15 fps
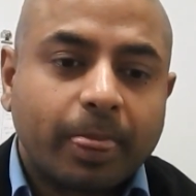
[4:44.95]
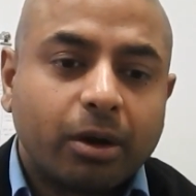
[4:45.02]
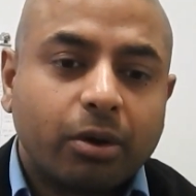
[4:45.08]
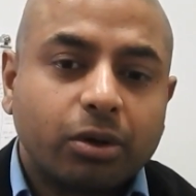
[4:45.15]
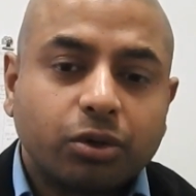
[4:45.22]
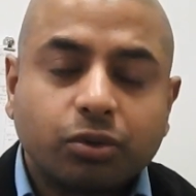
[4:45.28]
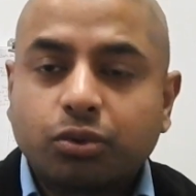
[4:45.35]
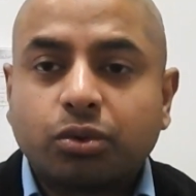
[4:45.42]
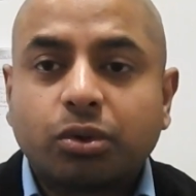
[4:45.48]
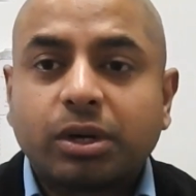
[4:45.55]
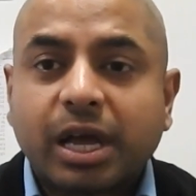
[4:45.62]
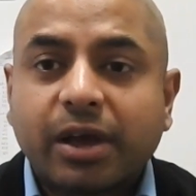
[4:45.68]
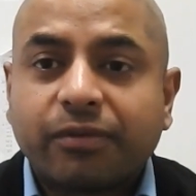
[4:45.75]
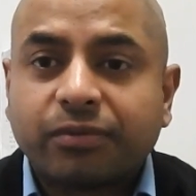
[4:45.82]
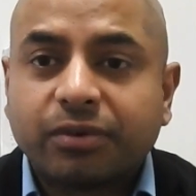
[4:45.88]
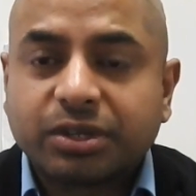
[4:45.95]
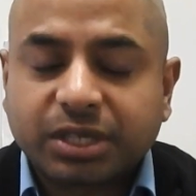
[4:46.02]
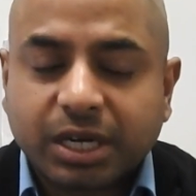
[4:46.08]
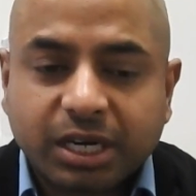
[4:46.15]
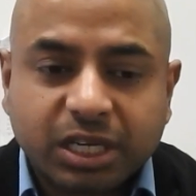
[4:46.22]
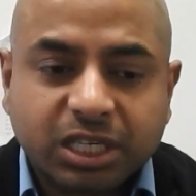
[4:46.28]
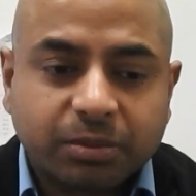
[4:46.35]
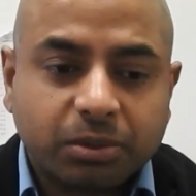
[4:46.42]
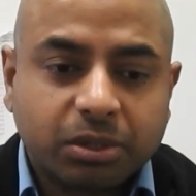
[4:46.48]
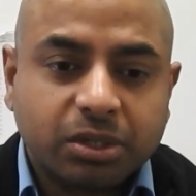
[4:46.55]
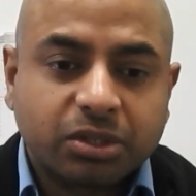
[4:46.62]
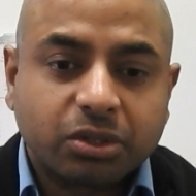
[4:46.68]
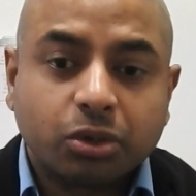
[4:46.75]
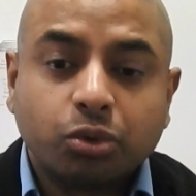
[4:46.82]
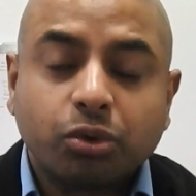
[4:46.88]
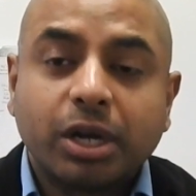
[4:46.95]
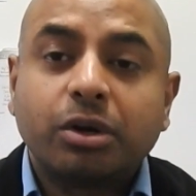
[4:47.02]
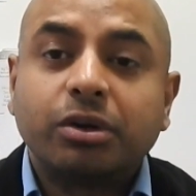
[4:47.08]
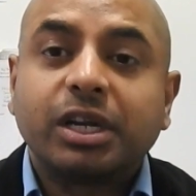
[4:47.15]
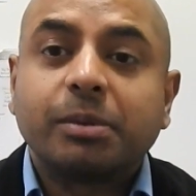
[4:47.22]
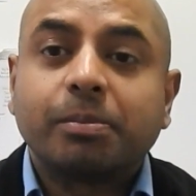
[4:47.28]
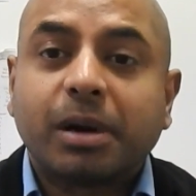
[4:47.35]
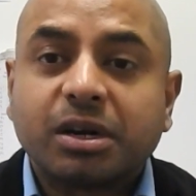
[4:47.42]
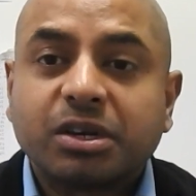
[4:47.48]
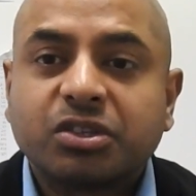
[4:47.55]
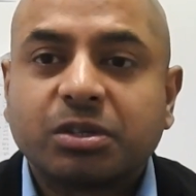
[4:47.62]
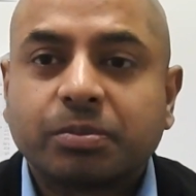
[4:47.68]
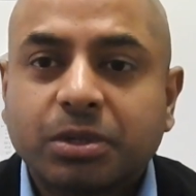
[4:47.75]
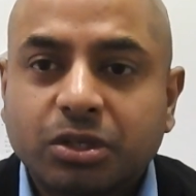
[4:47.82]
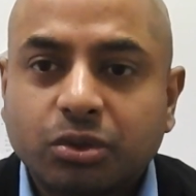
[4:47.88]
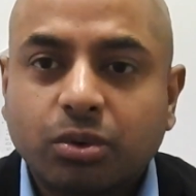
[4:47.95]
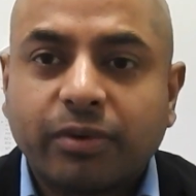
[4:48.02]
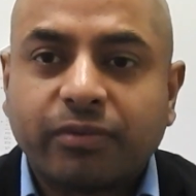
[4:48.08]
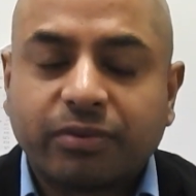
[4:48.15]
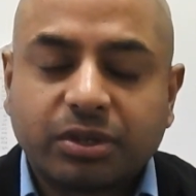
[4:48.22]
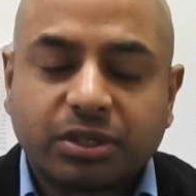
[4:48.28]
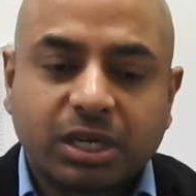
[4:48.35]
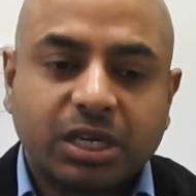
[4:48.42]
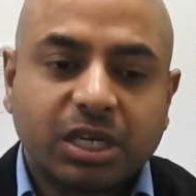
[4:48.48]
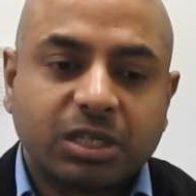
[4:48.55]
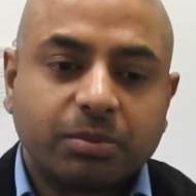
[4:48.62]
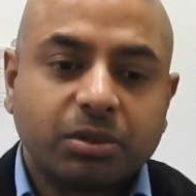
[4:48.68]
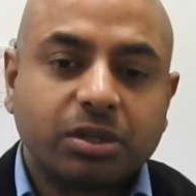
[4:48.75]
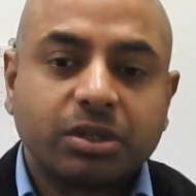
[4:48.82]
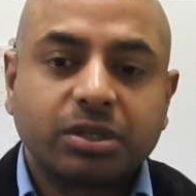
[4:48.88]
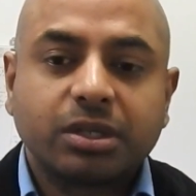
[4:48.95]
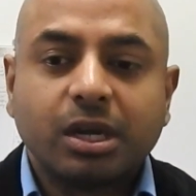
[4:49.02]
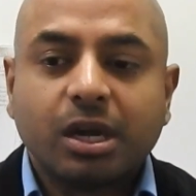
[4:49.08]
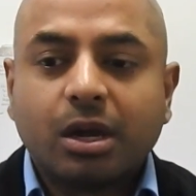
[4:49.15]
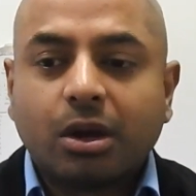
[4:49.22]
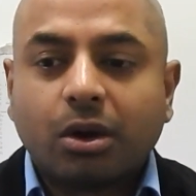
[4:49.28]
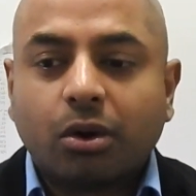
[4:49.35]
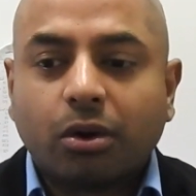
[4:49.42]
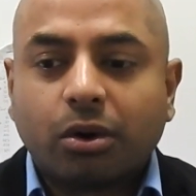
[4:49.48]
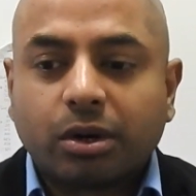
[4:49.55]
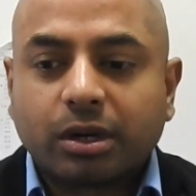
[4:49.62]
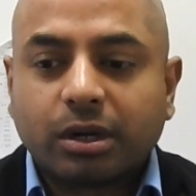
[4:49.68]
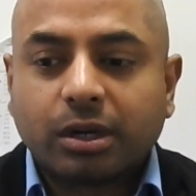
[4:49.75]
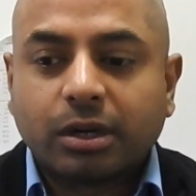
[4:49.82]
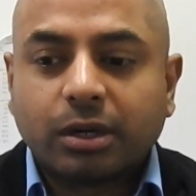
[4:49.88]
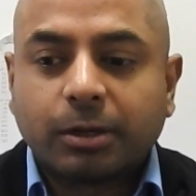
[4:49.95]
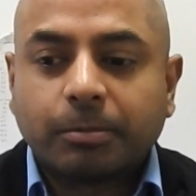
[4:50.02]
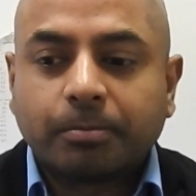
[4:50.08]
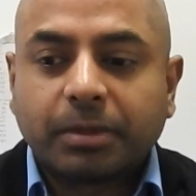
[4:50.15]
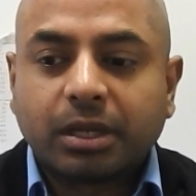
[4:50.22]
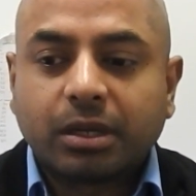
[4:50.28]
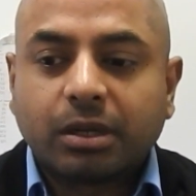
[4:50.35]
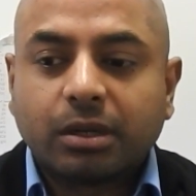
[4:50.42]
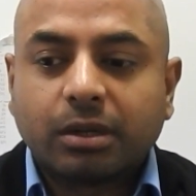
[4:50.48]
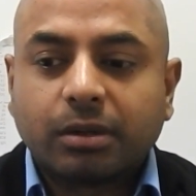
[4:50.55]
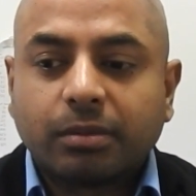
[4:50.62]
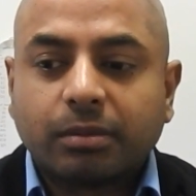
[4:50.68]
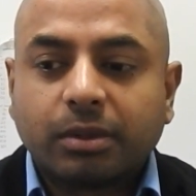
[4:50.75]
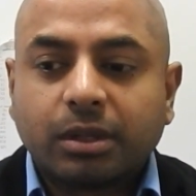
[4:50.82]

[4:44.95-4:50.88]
or you do not have first-hand experience, or you cannot get participants who have first-hand experience, or uh, uh,